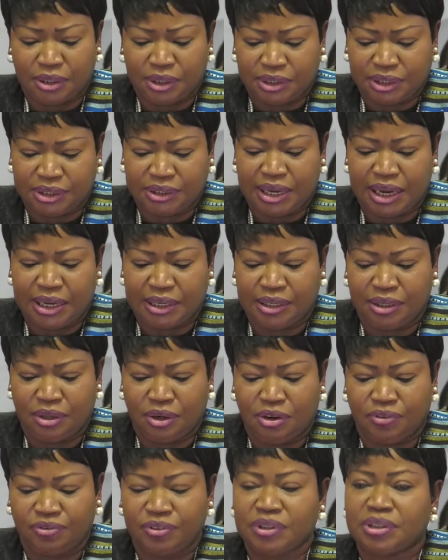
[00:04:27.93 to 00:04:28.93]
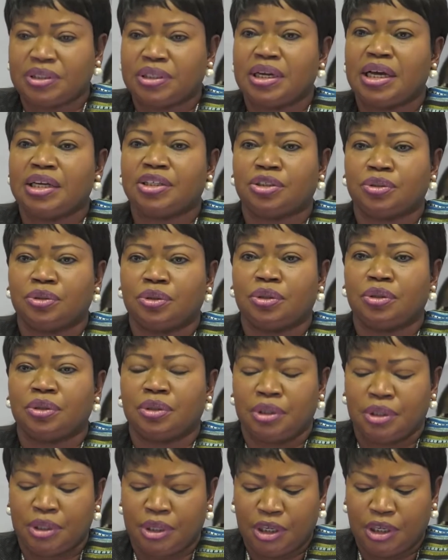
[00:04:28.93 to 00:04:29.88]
understanding of international